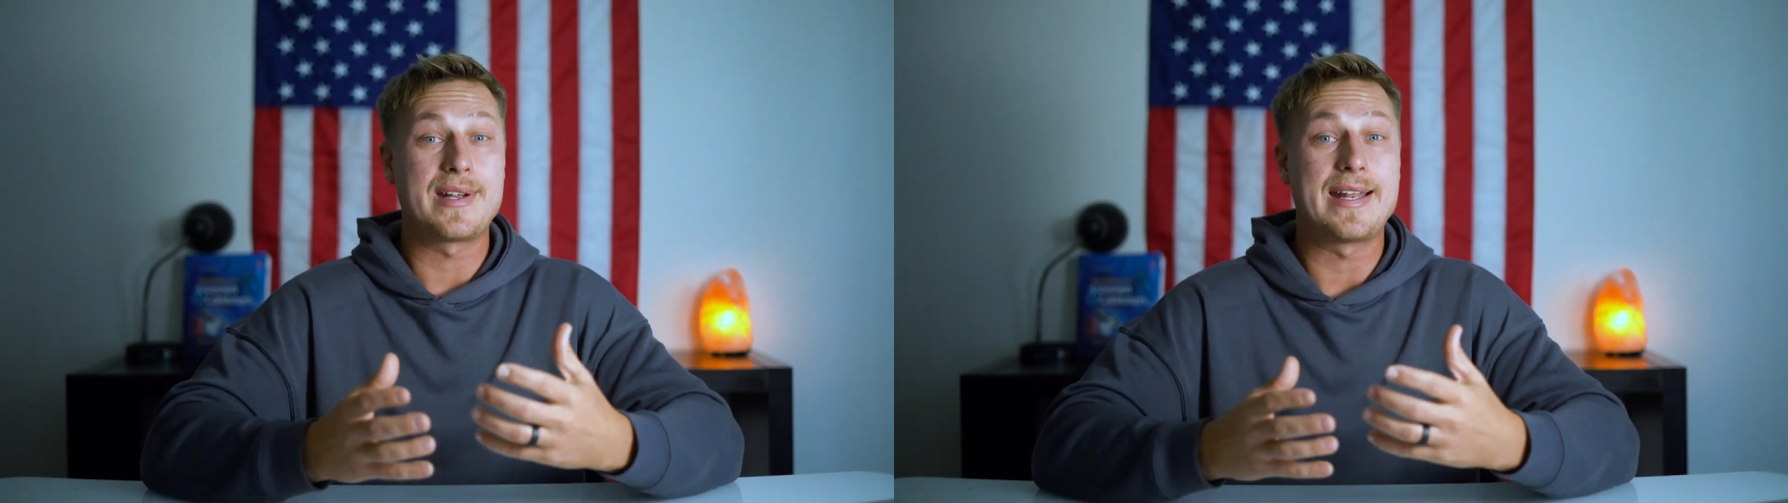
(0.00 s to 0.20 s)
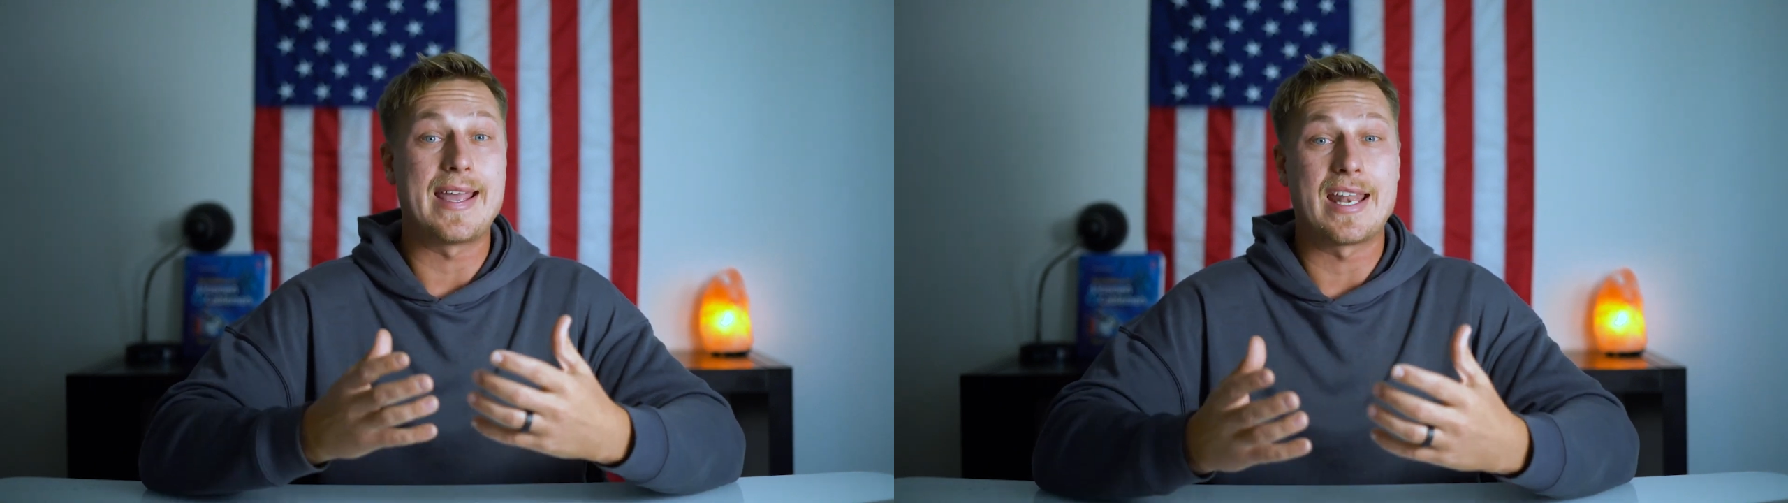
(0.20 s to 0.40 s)

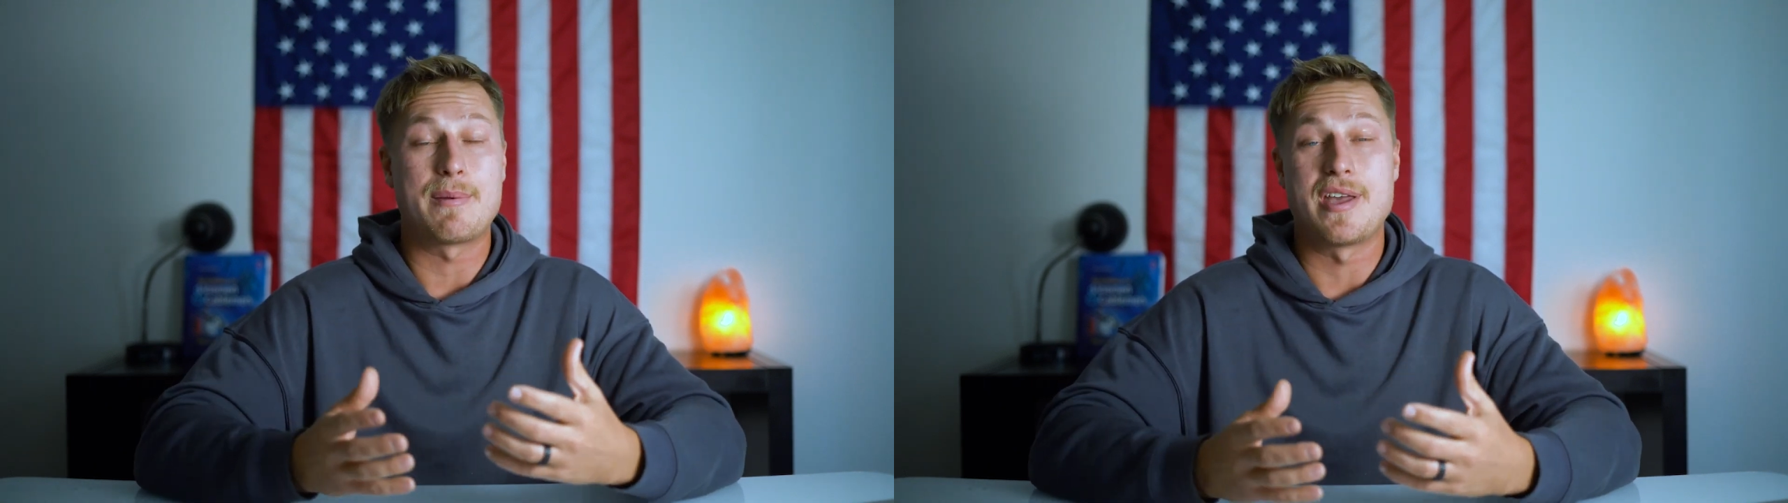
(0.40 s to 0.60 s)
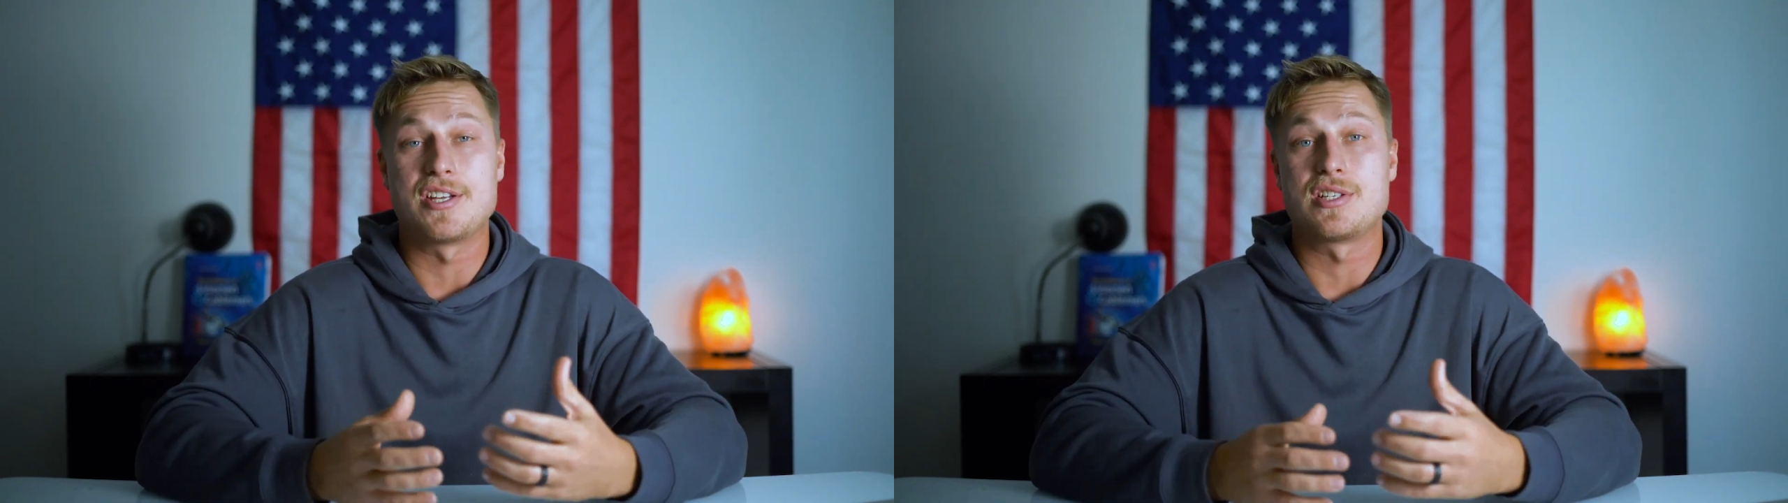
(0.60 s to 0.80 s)
3D
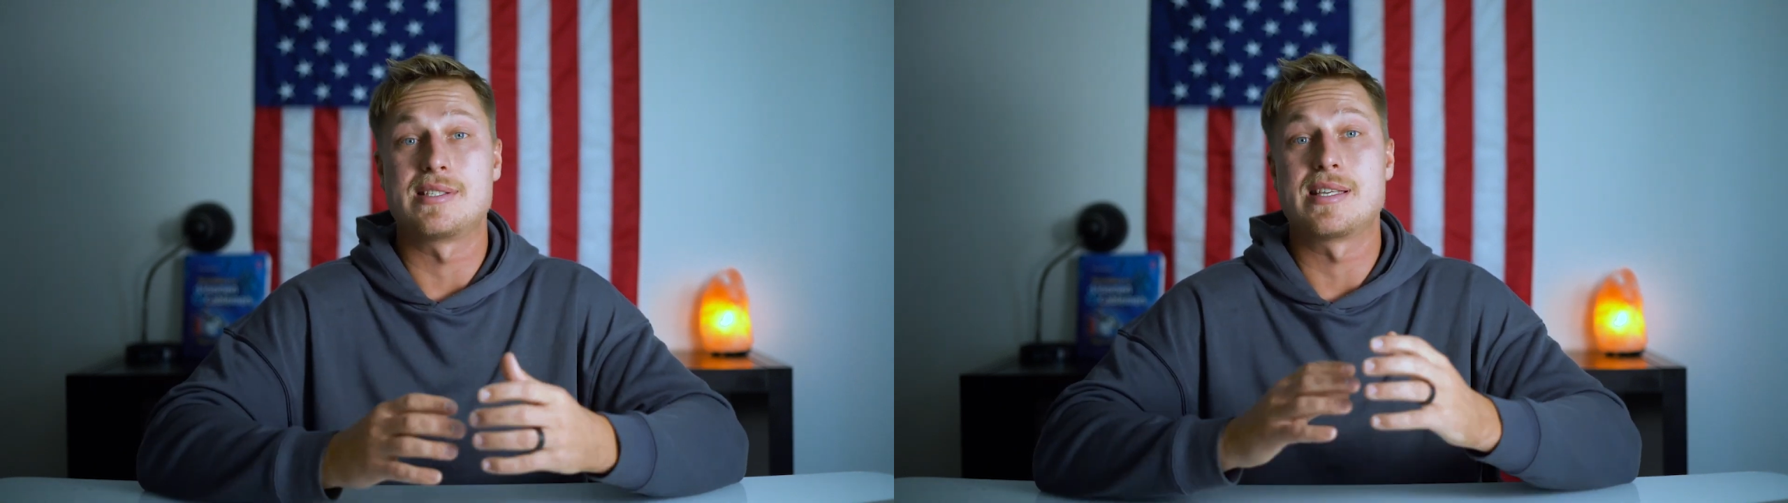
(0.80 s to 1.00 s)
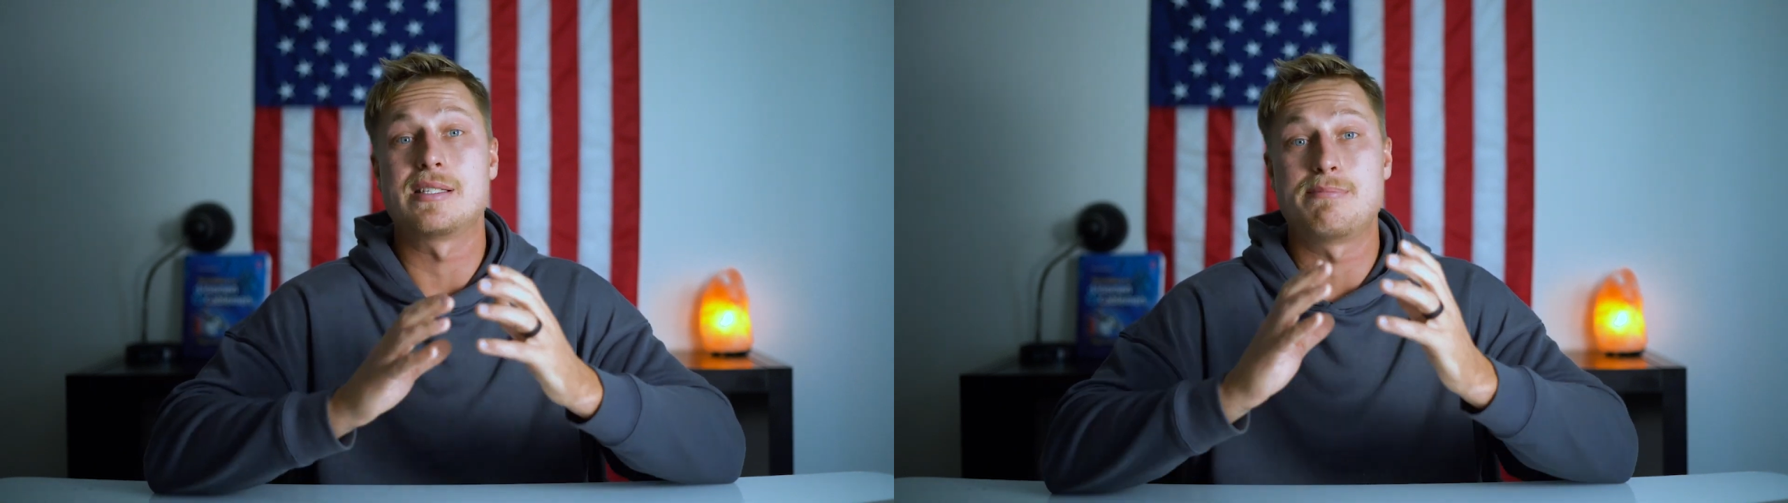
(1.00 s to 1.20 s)

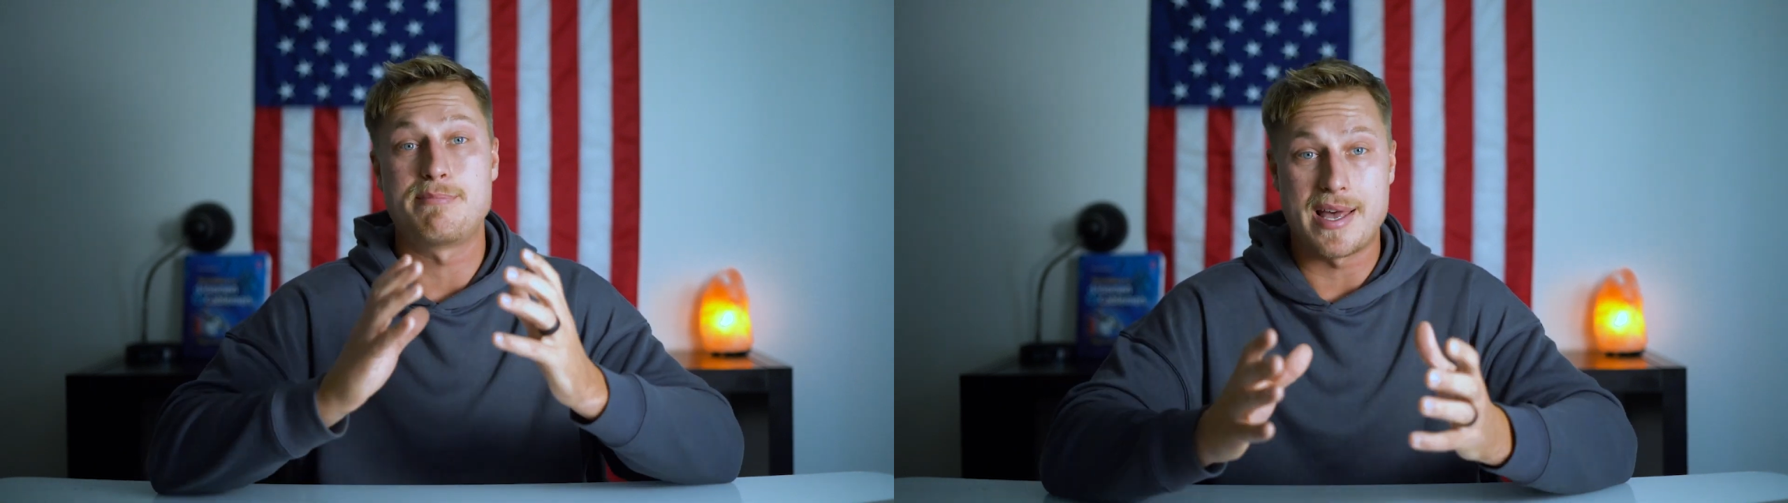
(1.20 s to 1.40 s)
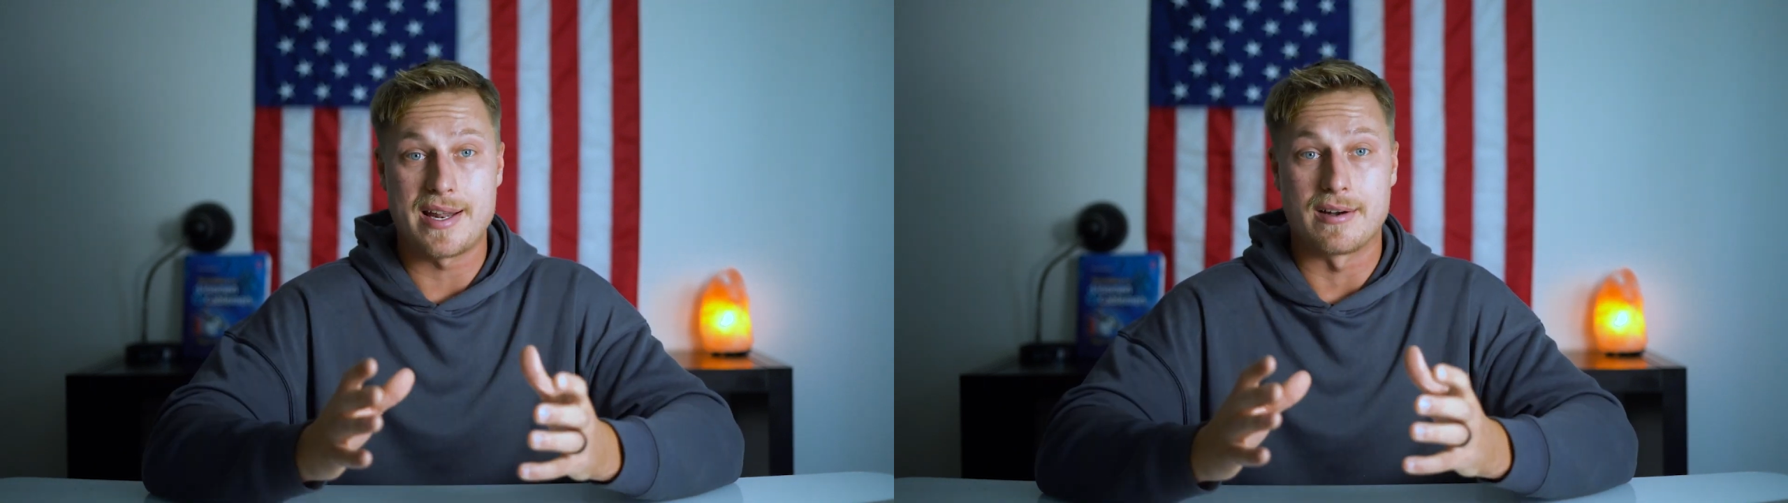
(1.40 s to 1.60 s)
animations is
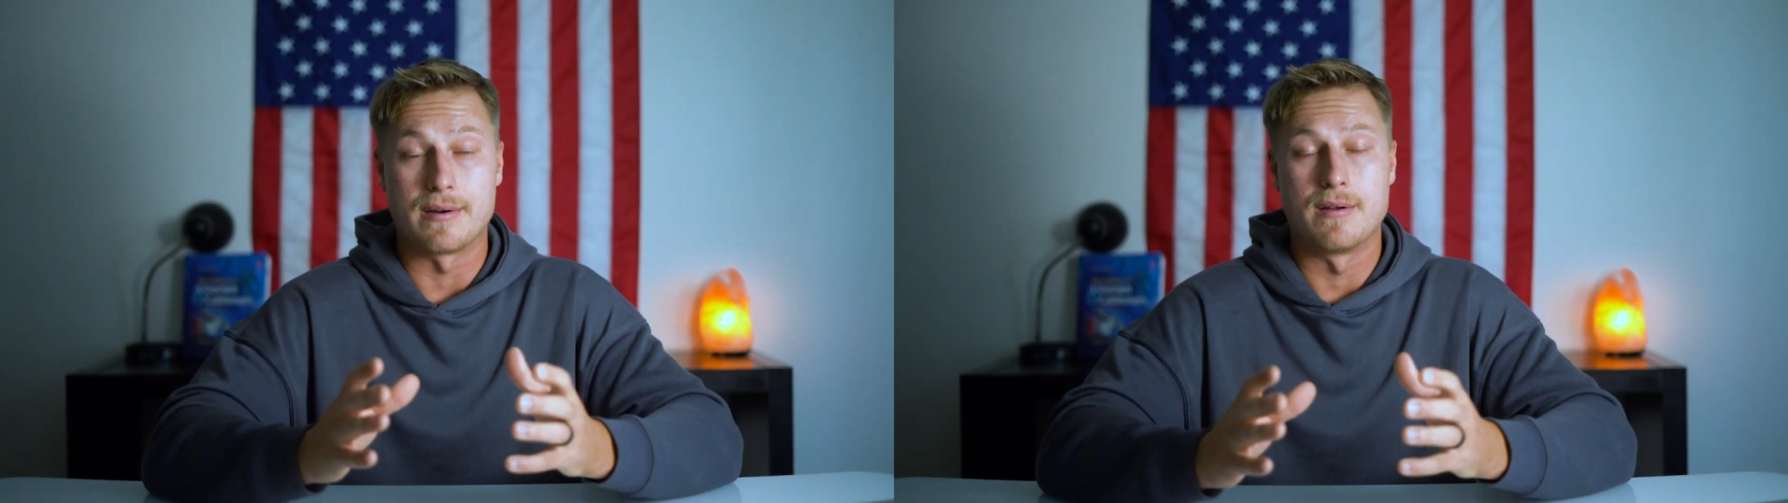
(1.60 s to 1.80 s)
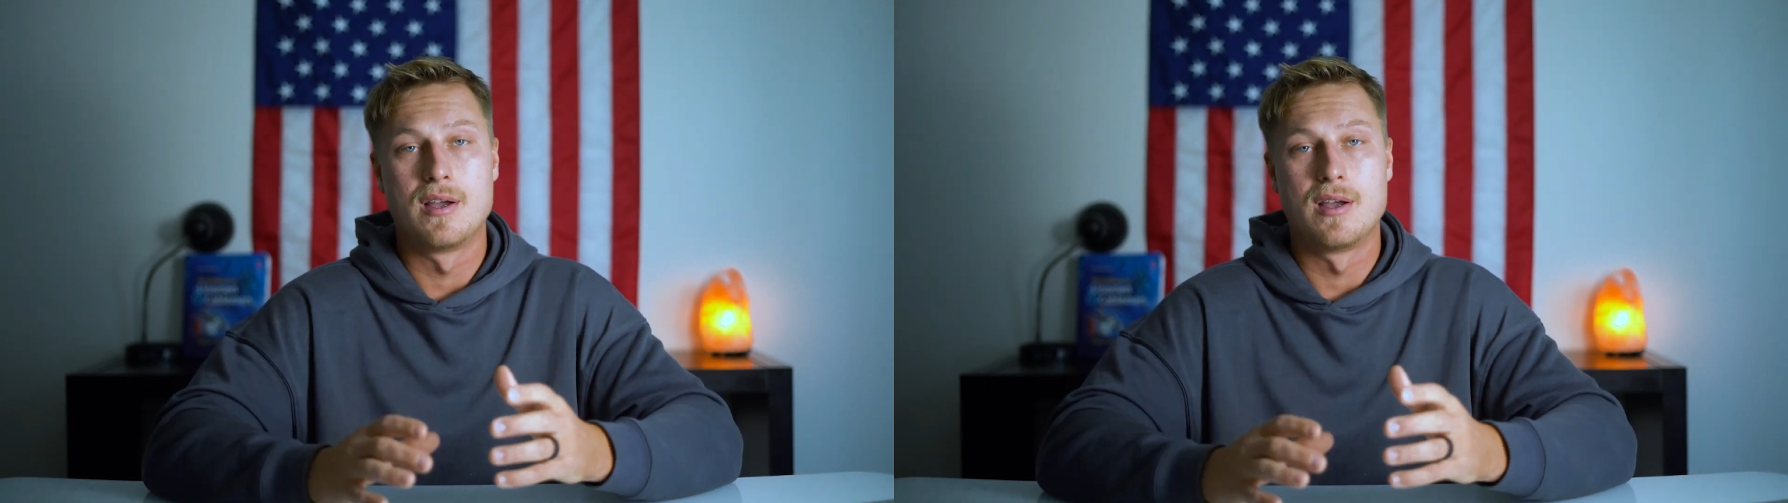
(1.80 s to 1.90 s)
better.